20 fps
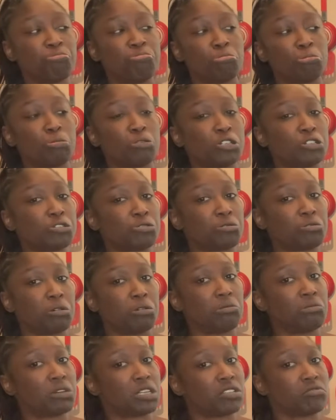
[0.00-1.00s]
what you
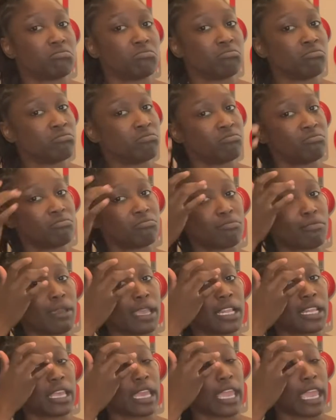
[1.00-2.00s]
doing?
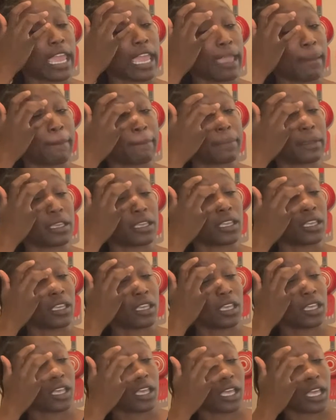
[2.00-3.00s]
Make that happen,
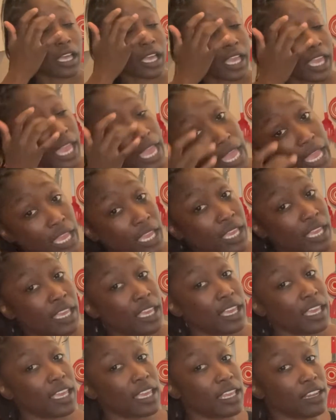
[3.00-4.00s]
okay?
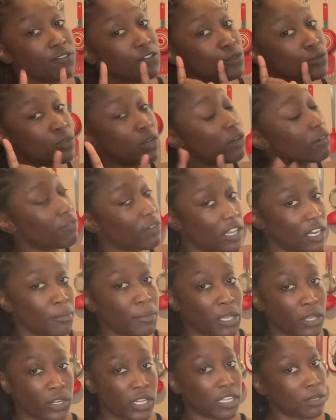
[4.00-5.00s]
And if you don't follow me
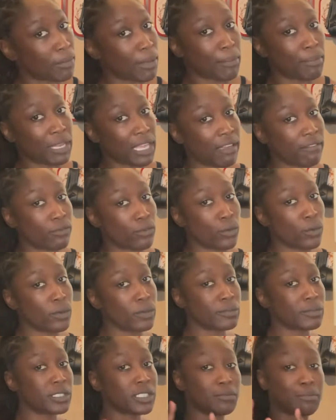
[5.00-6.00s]
on none of my
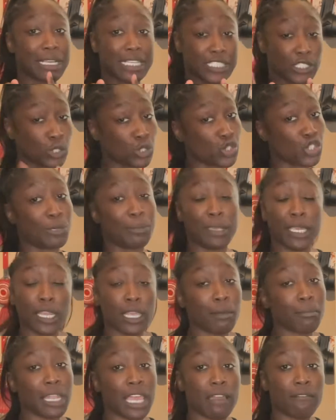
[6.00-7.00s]
platforms, my social media
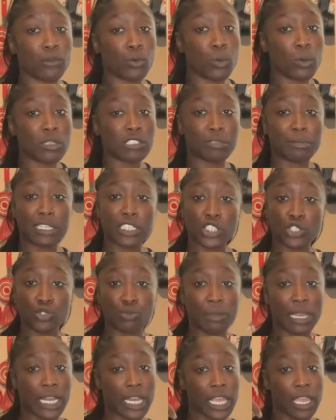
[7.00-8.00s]
platforms, make sure you
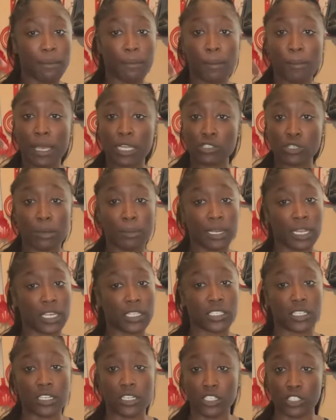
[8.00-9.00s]
make that happen by dropping down
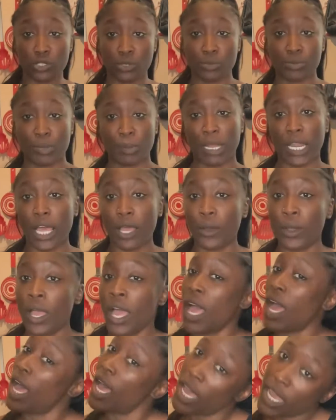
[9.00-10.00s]
to the description below.
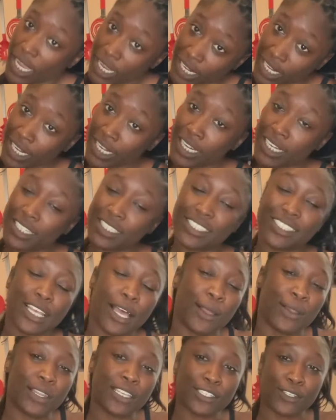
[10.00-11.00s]
Okay, so
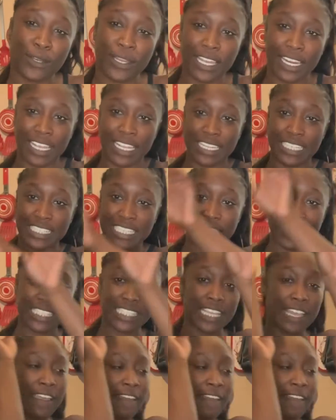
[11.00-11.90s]
let's go ahead and get into this